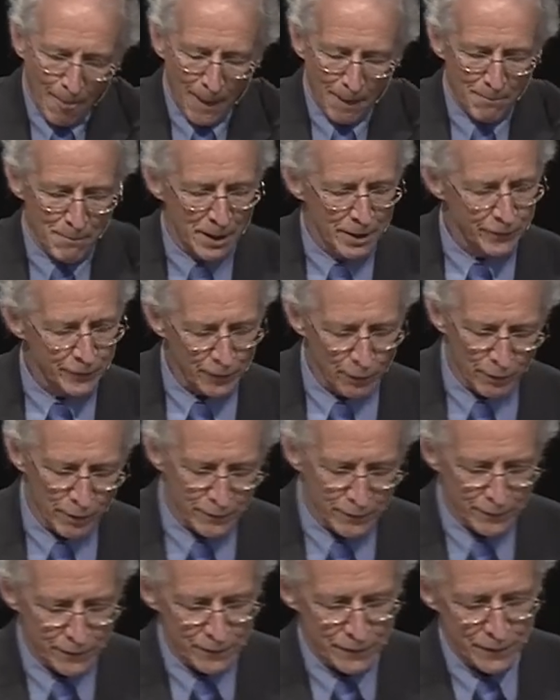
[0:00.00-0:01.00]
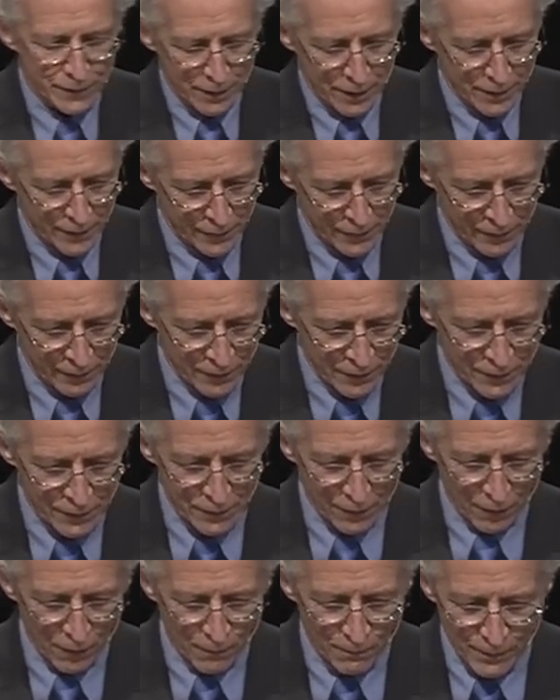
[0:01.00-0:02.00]
Minnesota citizens
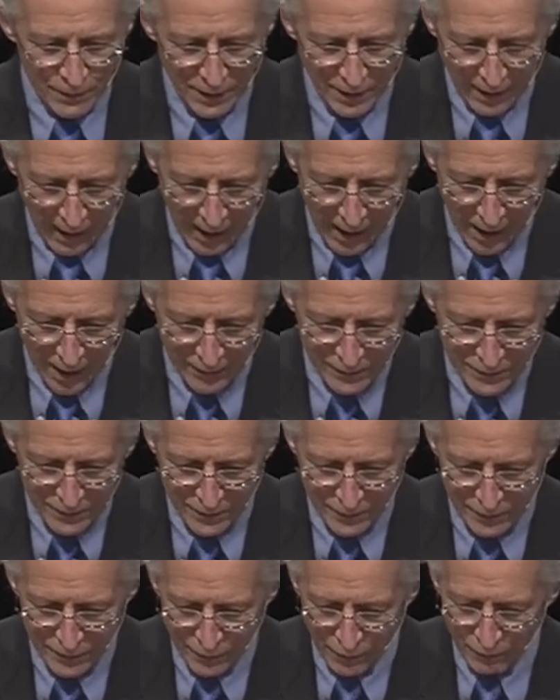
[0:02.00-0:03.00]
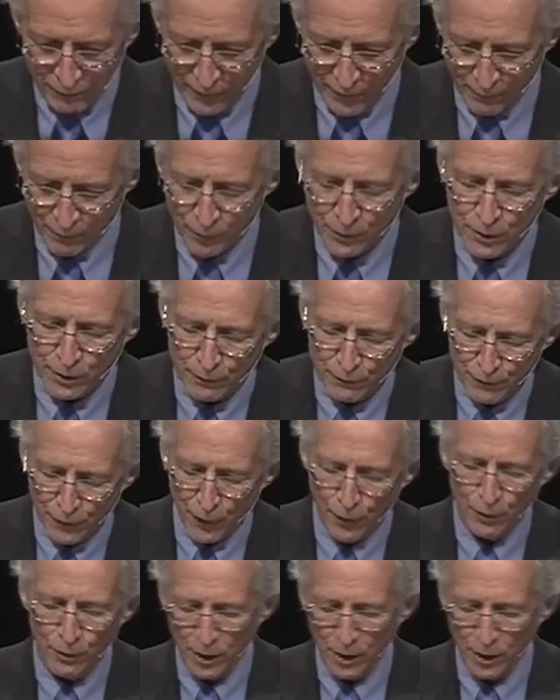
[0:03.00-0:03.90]
are being asked this November to vote